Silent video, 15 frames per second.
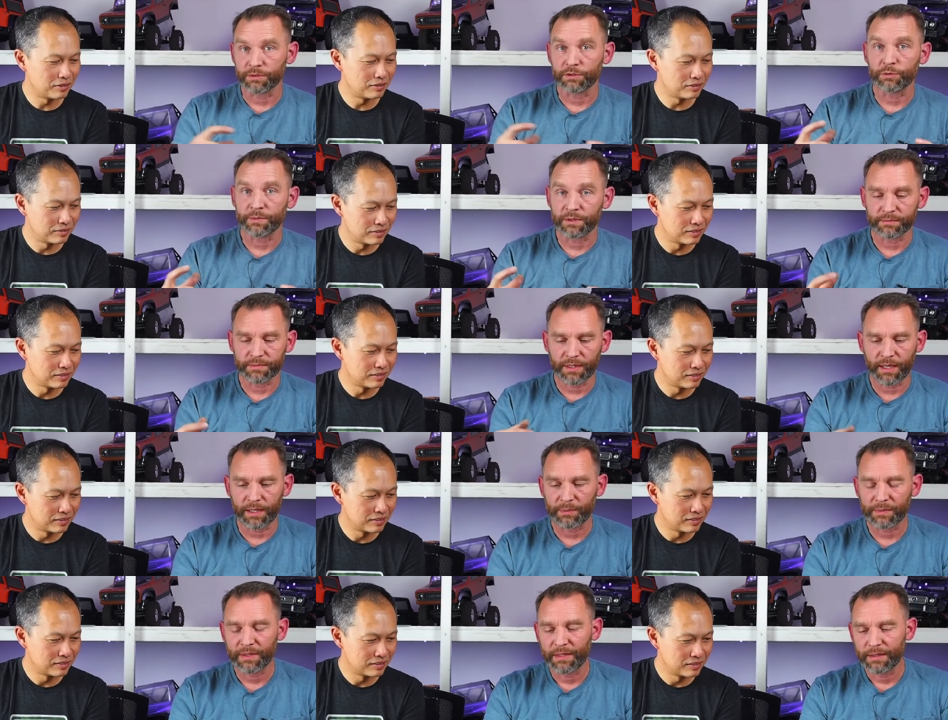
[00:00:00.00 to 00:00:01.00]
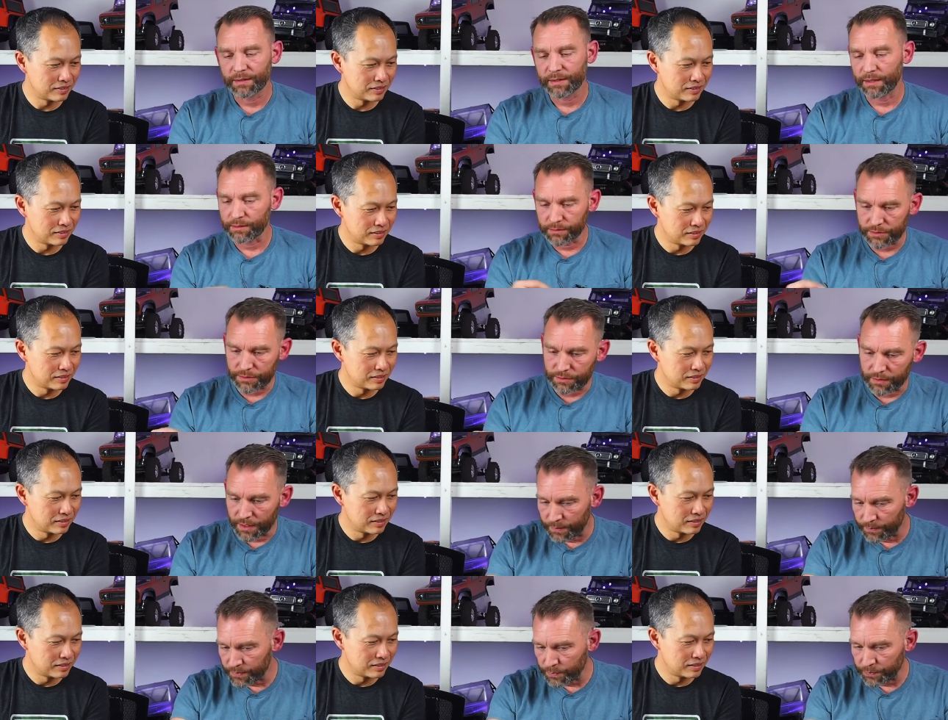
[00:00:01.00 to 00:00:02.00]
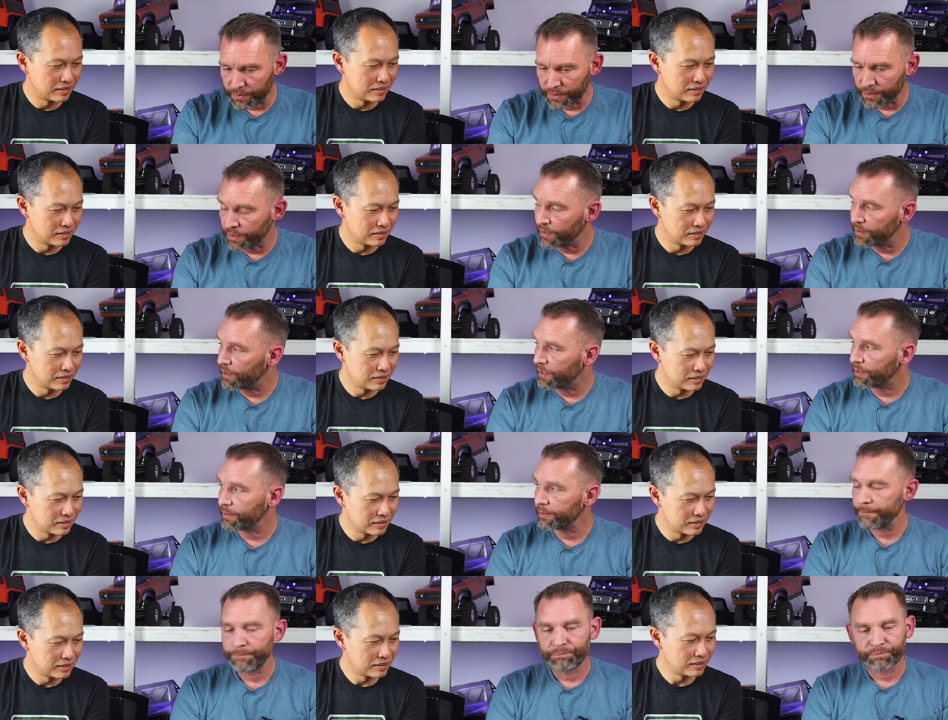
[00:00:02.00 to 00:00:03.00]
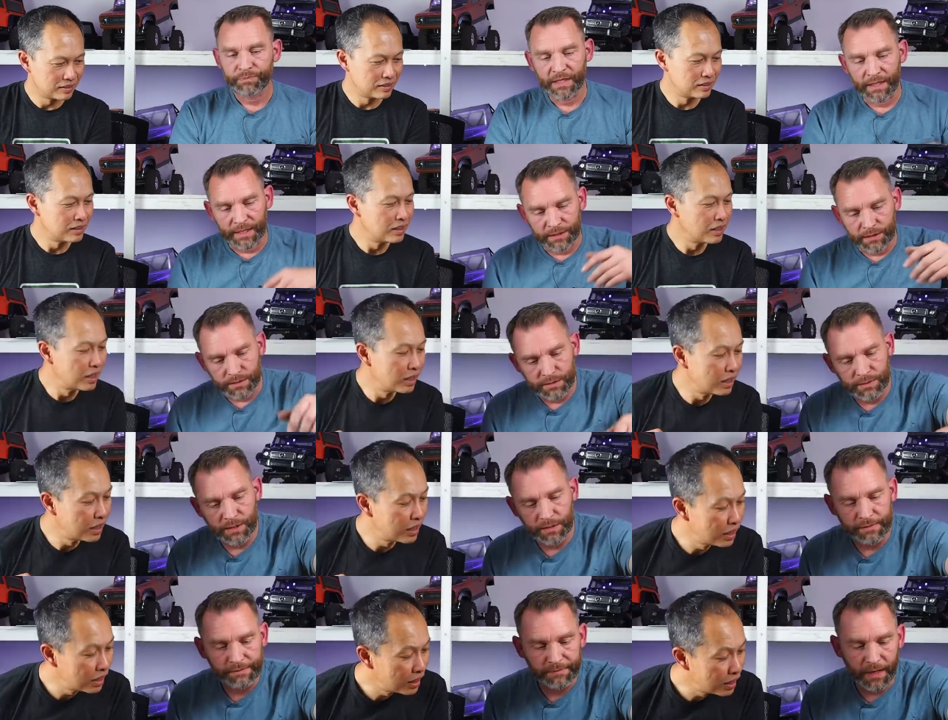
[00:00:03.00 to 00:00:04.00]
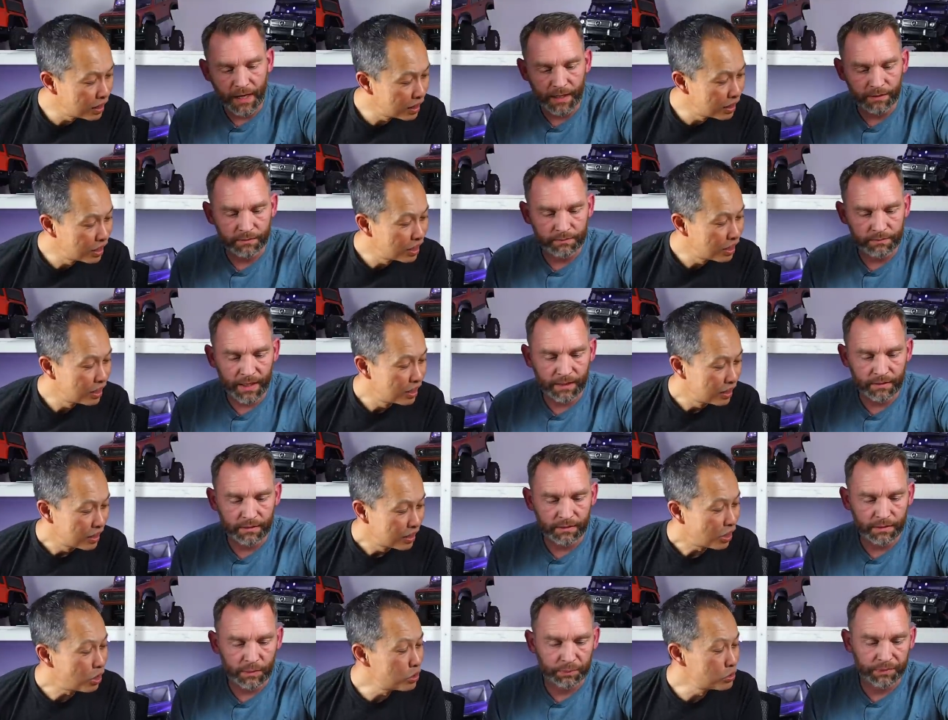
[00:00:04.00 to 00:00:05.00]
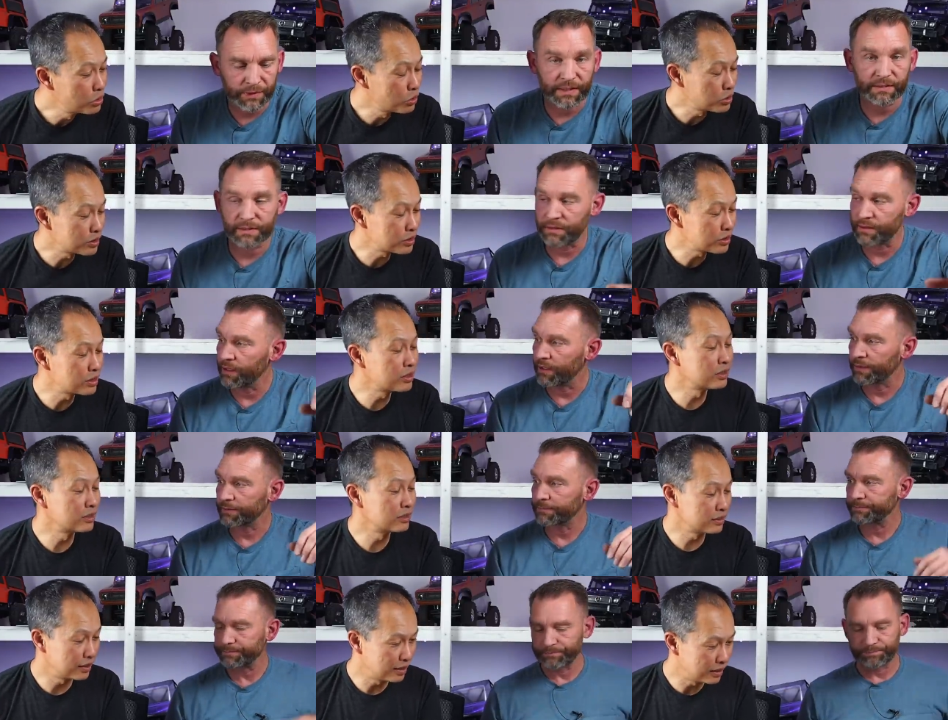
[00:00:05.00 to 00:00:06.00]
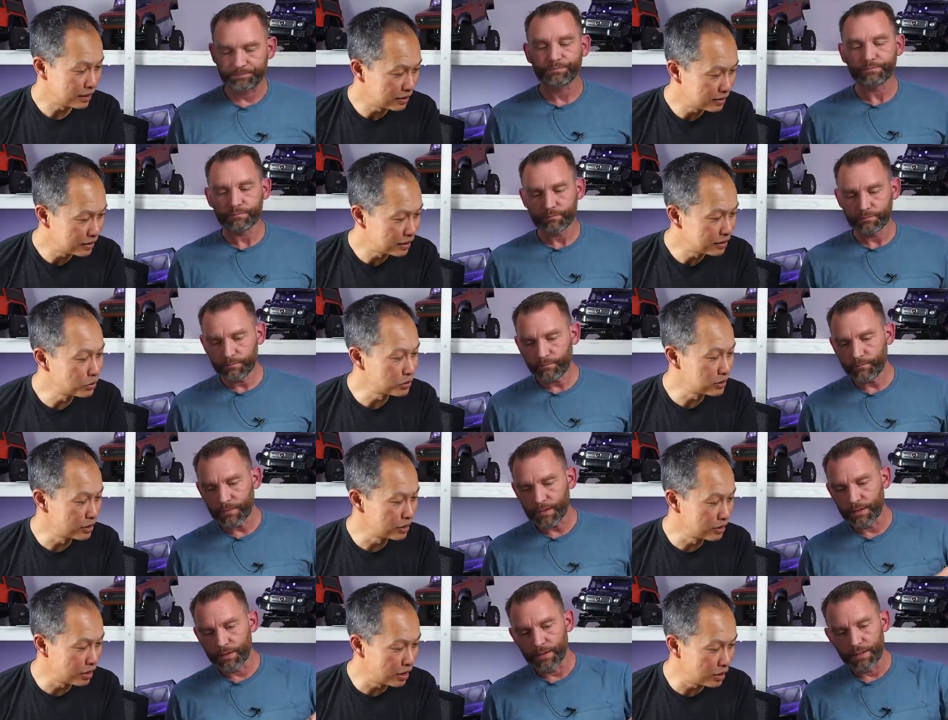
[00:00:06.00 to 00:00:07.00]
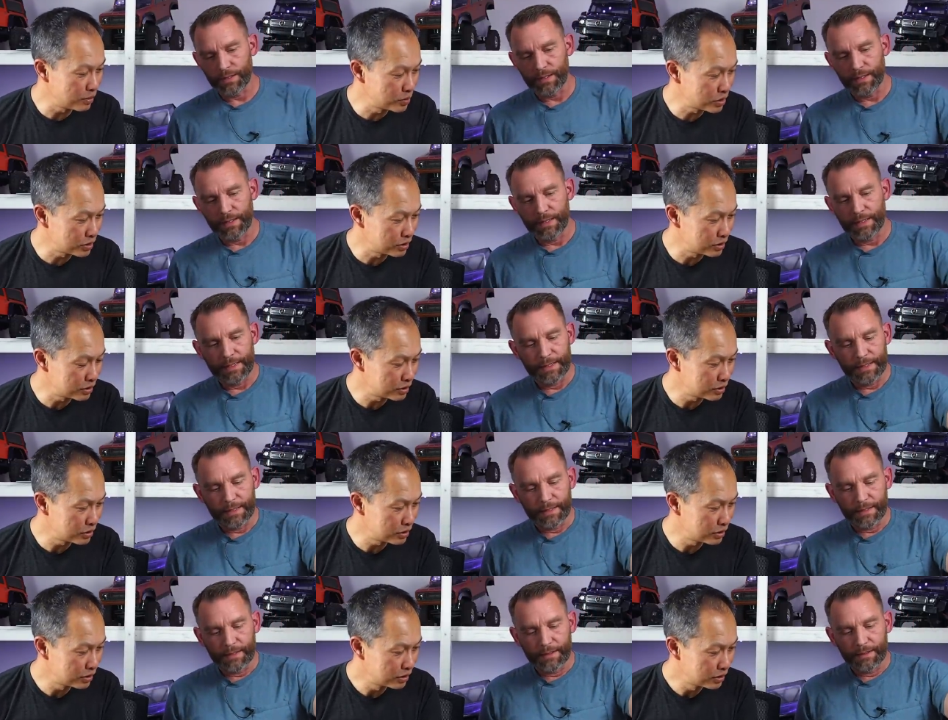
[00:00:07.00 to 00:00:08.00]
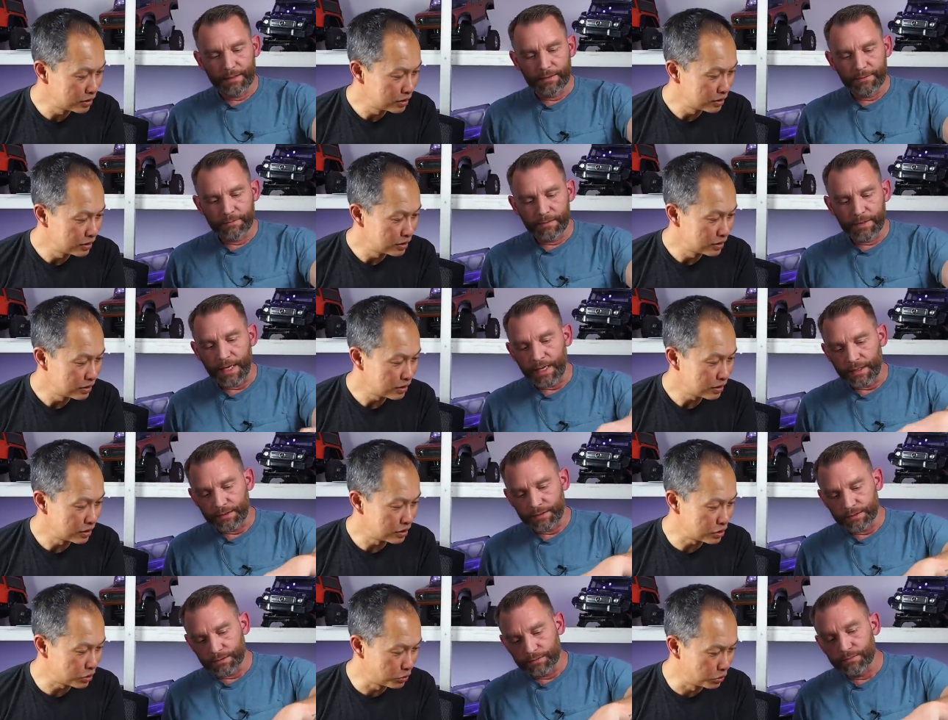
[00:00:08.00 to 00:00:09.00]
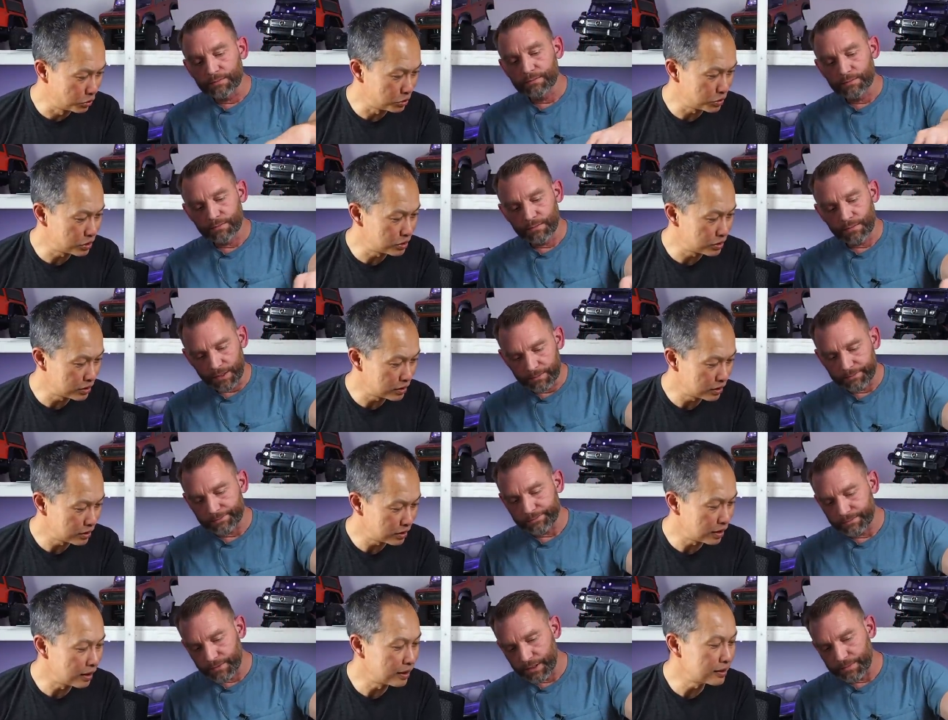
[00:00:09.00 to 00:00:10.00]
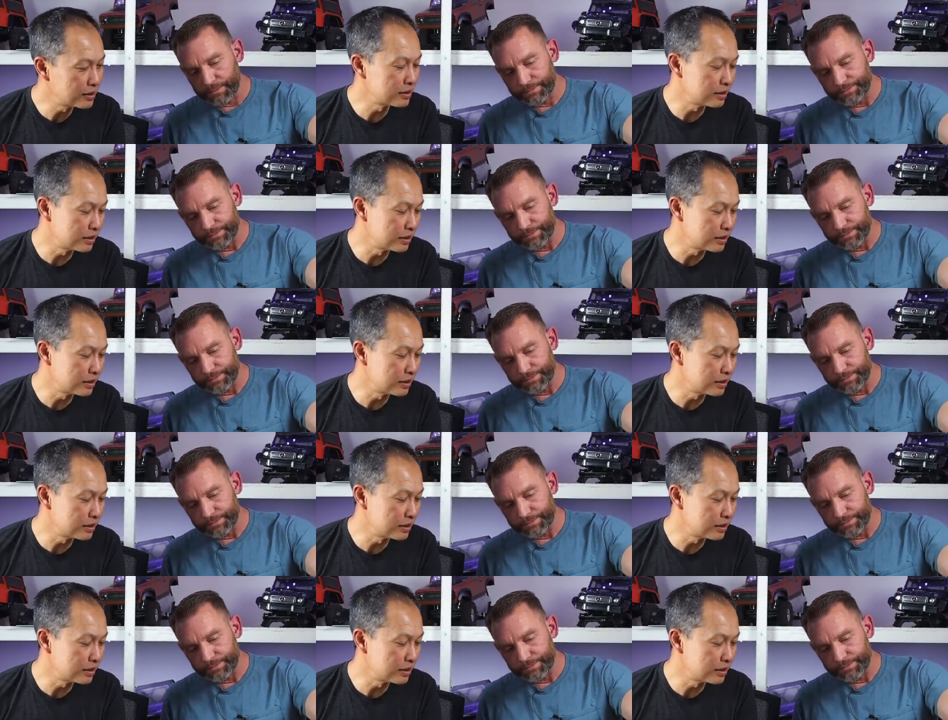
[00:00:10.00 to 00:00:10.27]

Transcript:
Speaker 1: aluminum tape, cut little strips, put it in there, and I just took a file and made the, the oh, pleats those, in there.
Speaker 2: Yeah, and those little knobs are.
Speaker 1: Yeah, are screws. Yep, yeah, yep.